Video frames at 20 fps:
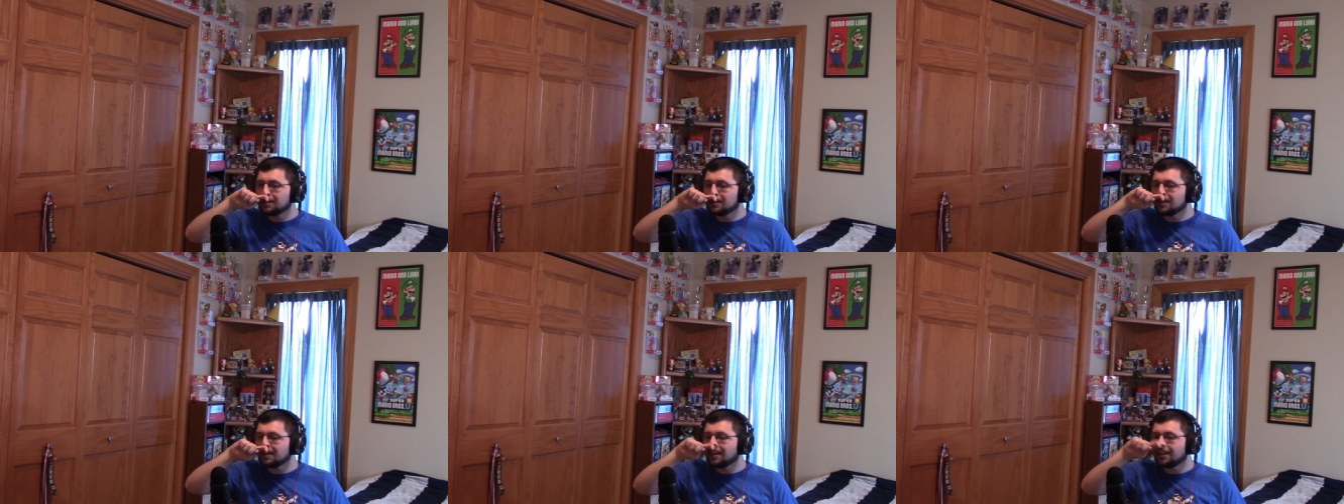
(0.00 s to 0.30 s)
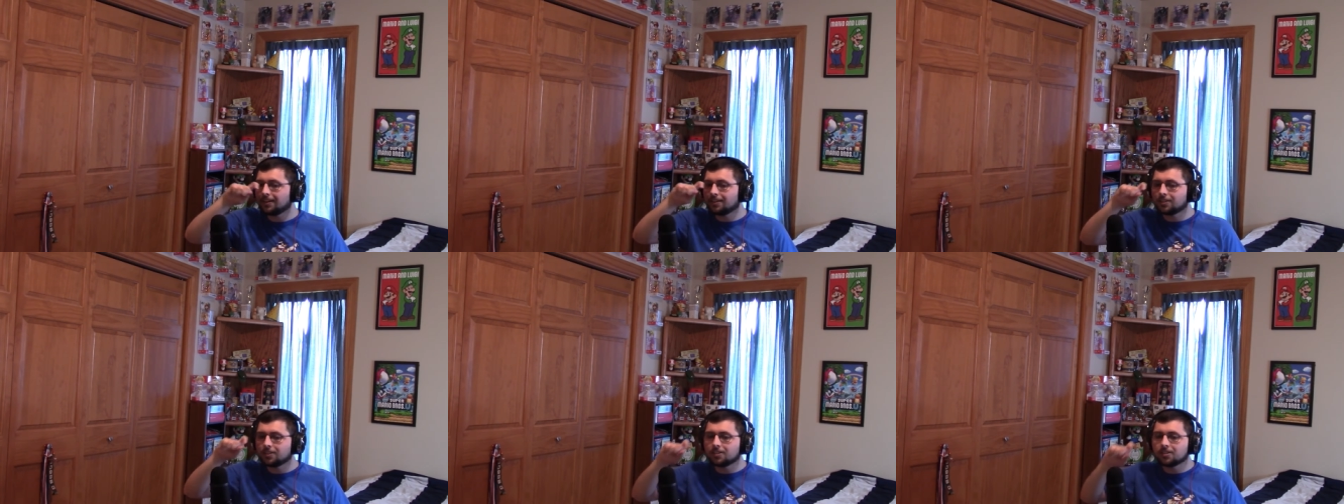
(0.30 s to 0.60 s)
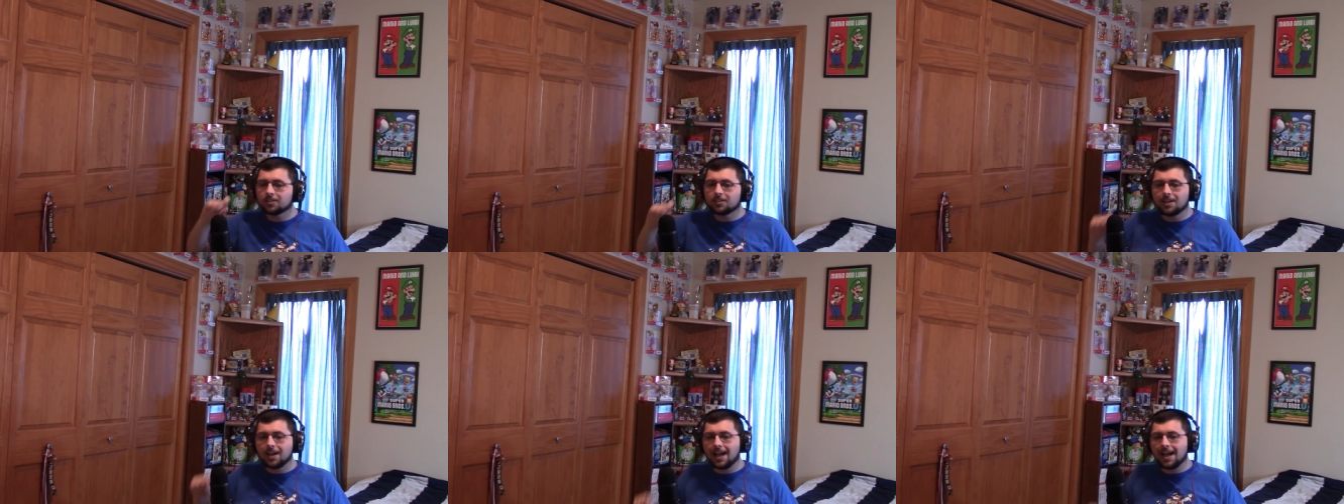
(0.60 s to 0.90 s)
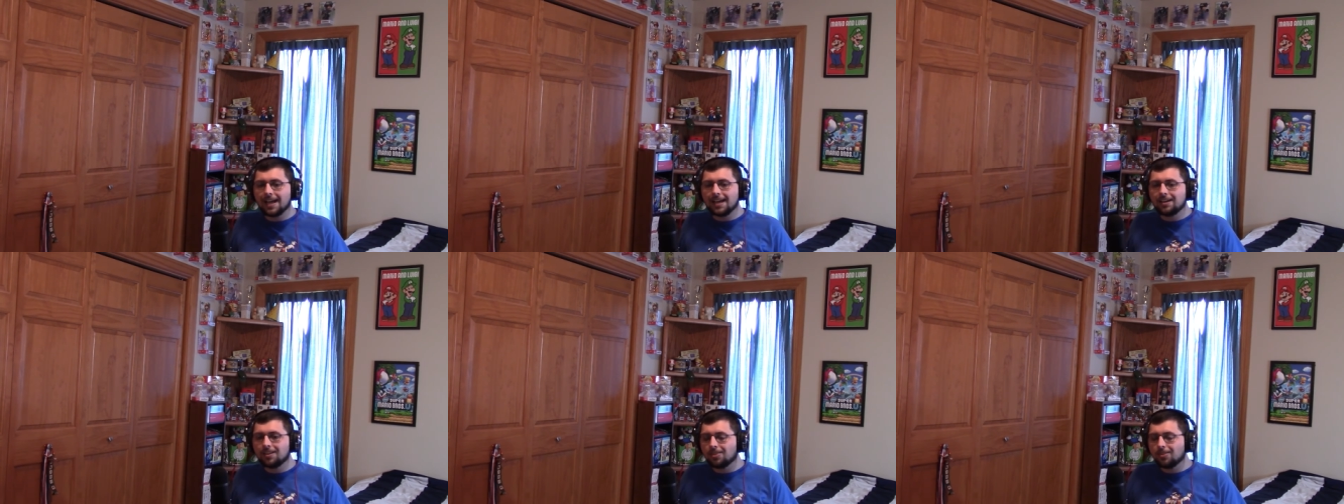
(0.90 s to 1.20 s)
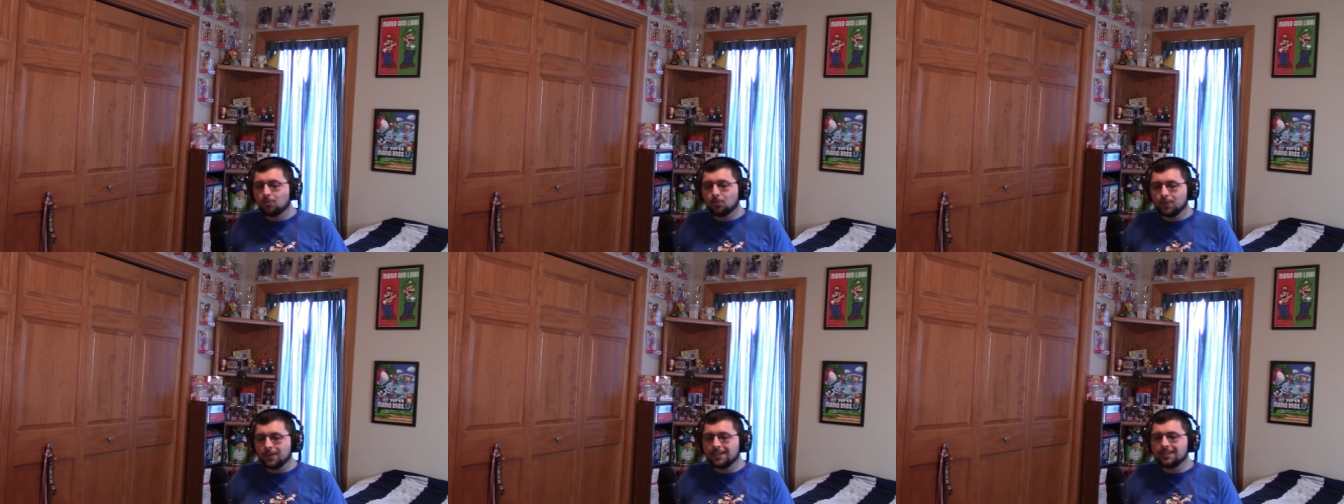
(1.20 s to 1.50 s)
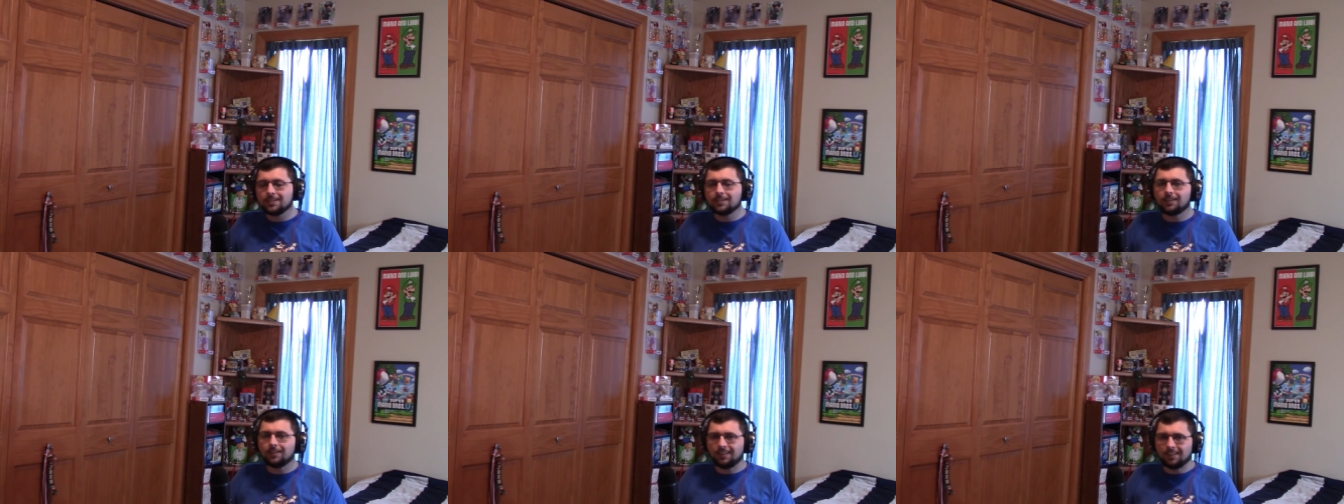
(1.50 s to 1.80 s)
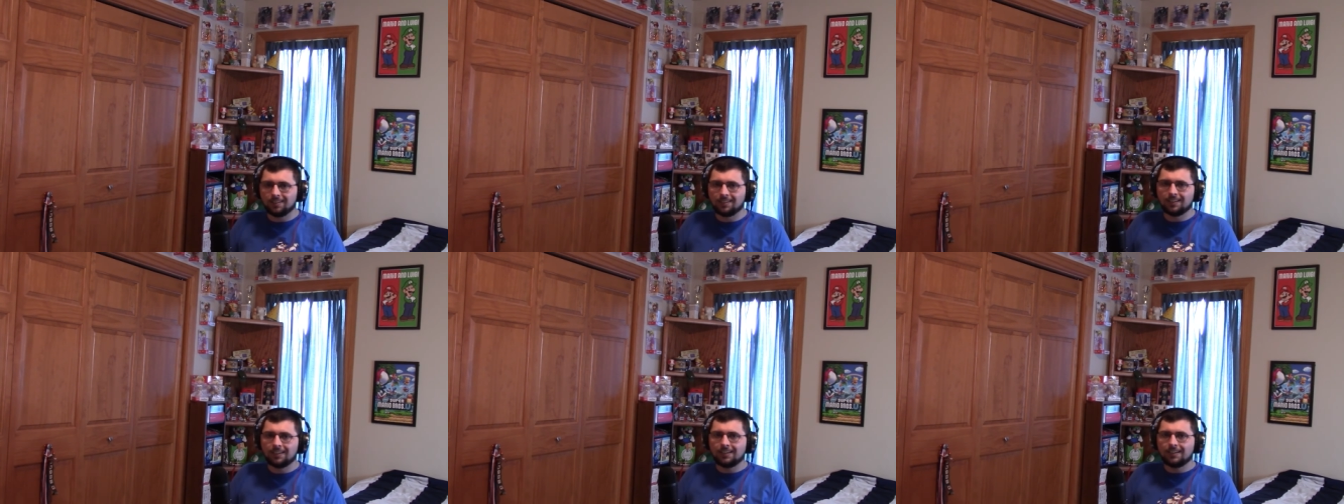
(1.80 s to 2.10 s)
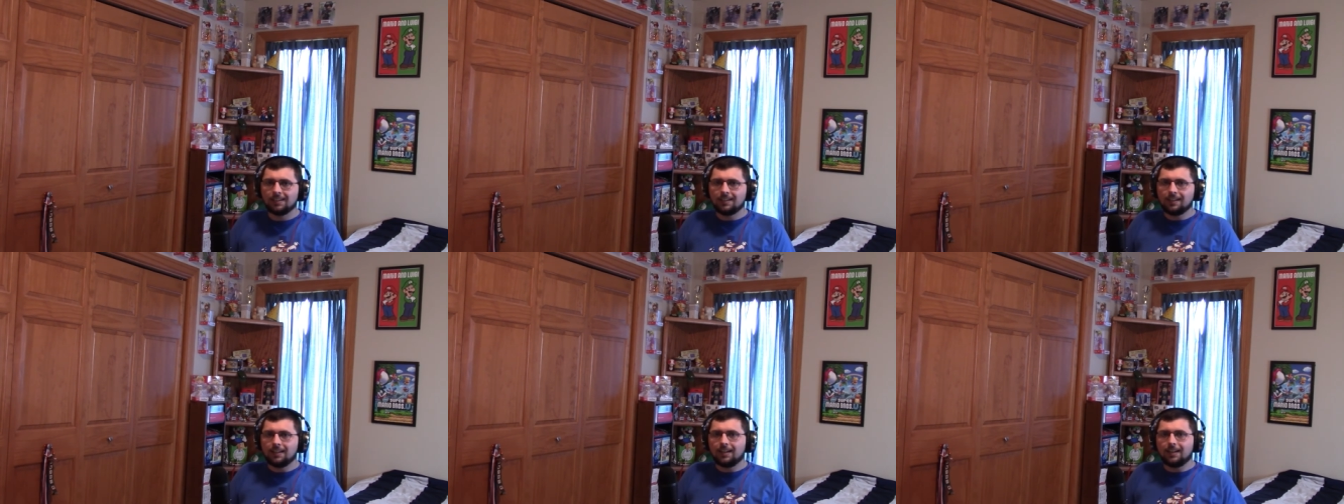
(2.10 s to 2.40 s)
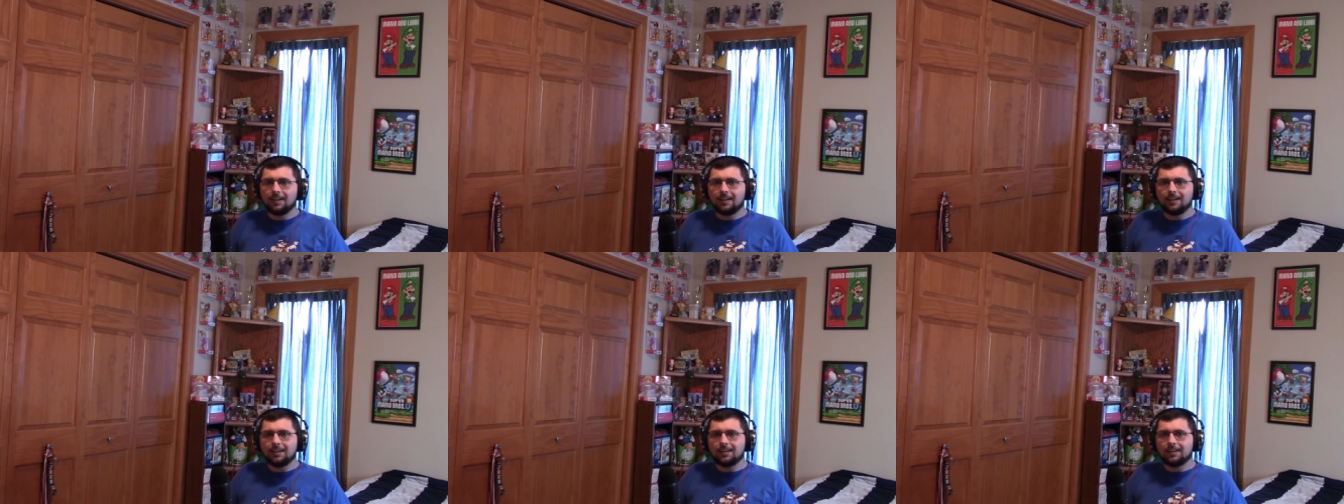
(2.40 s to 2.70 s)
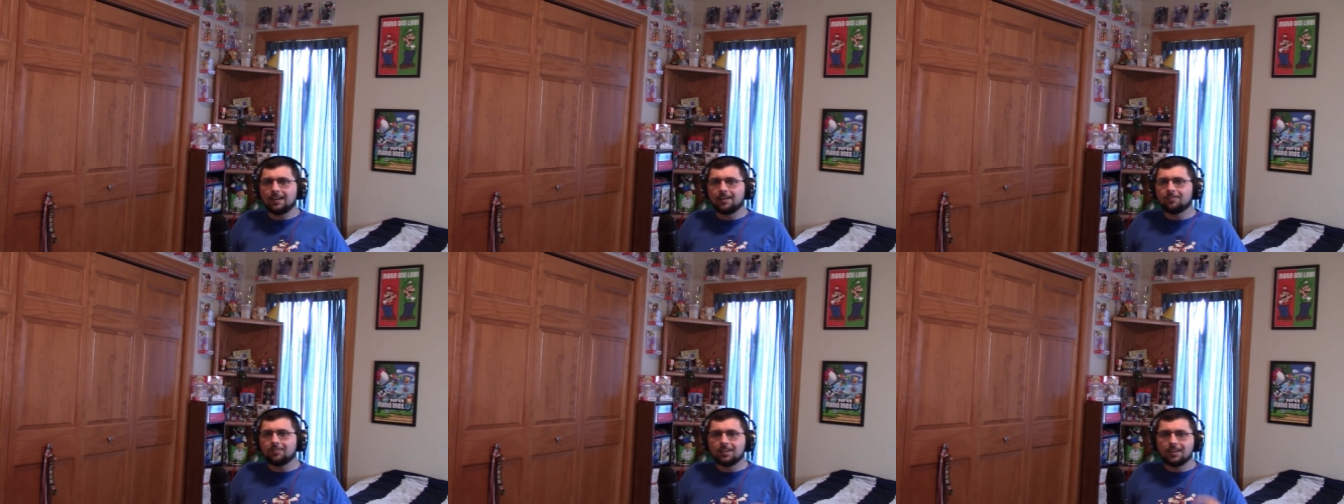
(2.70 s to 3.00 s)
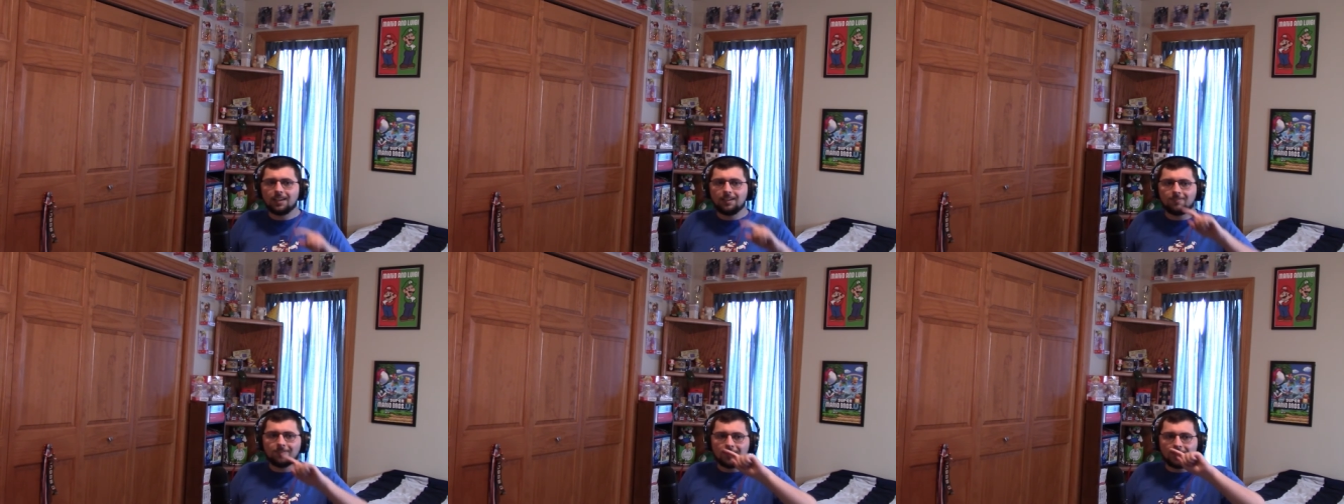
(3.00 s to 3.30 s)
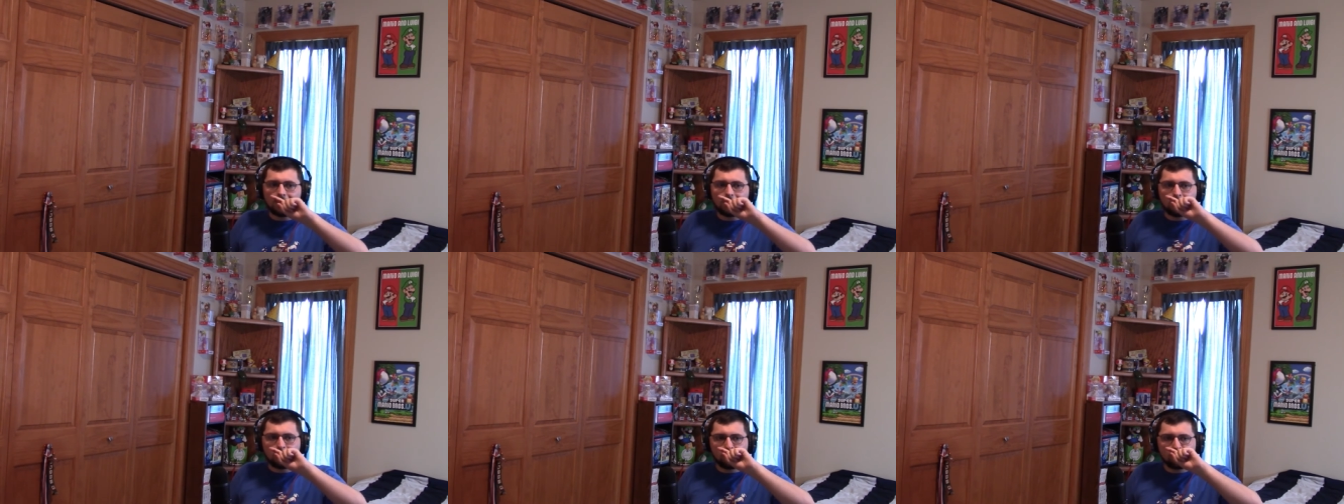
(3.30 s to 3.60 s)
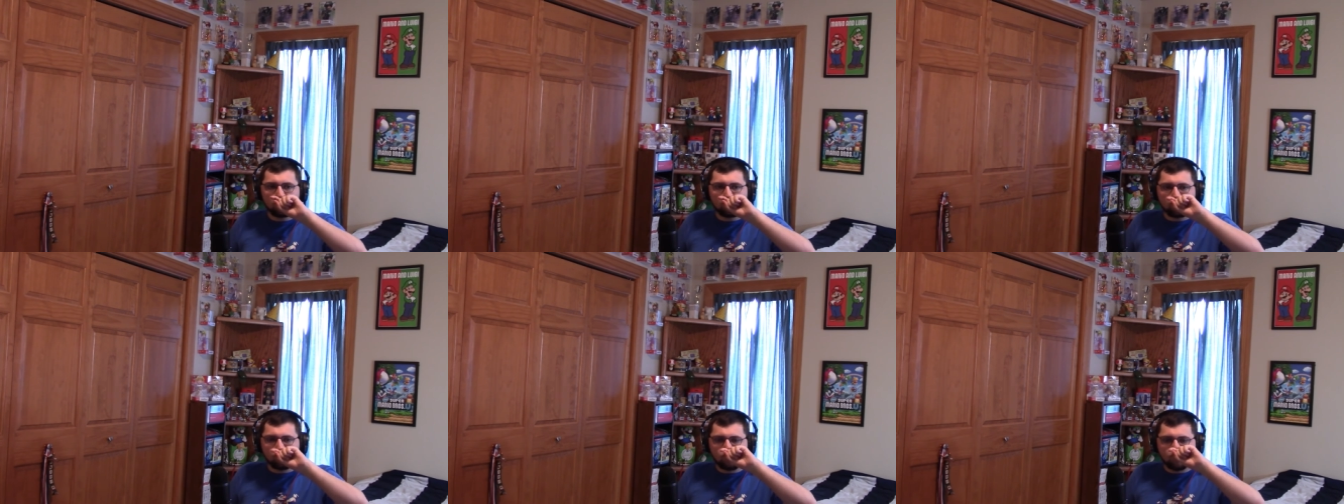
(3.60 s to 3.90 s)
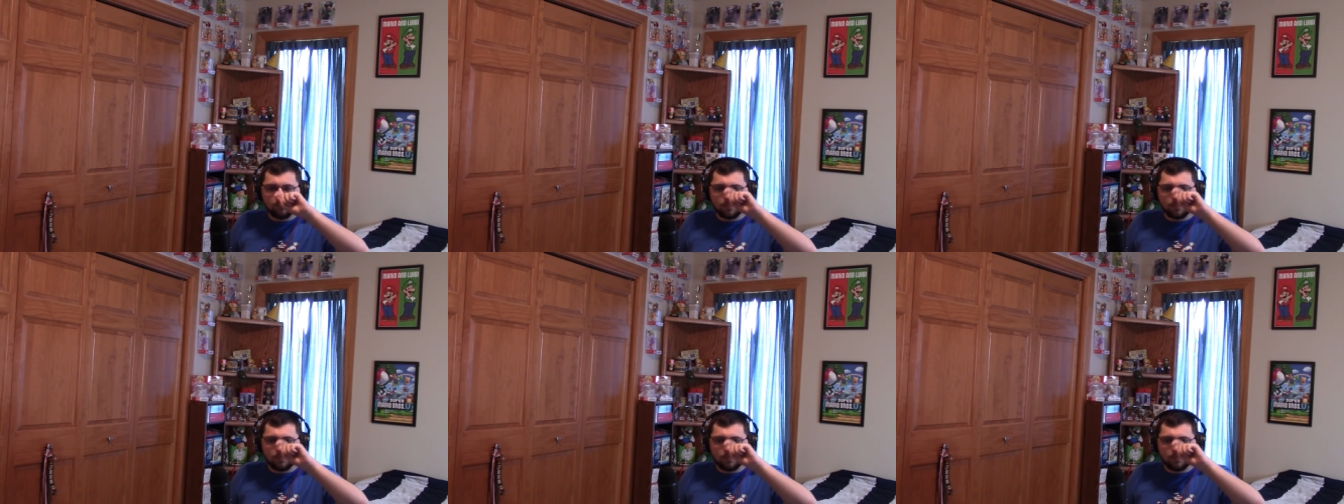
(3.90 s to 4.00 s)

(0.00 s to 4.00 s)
to the character Snide the Weasel, and you have to give him.